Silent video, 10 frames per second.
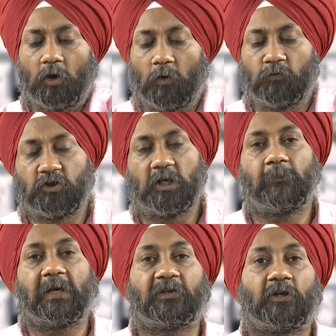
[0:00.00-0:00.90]
of
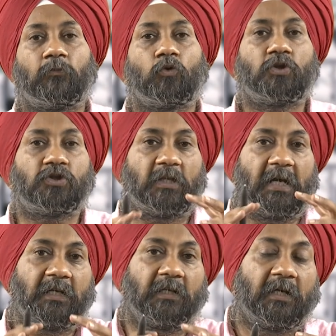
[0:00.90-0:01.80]
shape attributes
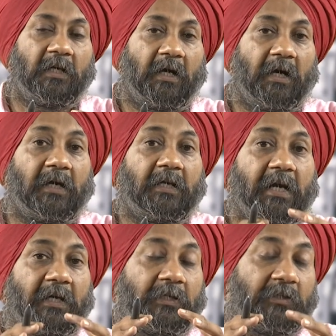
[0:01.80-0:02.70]
that are at,